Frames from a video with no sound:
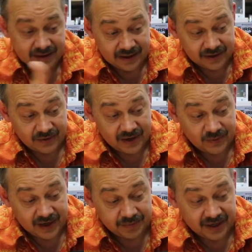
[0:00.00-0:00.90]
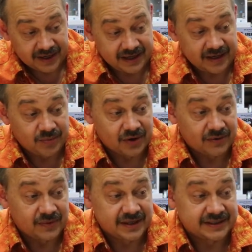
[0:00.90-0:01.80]
a great way to plug a keyboard
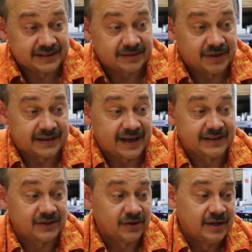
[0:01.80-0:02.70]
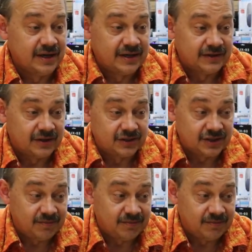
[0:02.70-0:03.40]
and run a system like that. So there's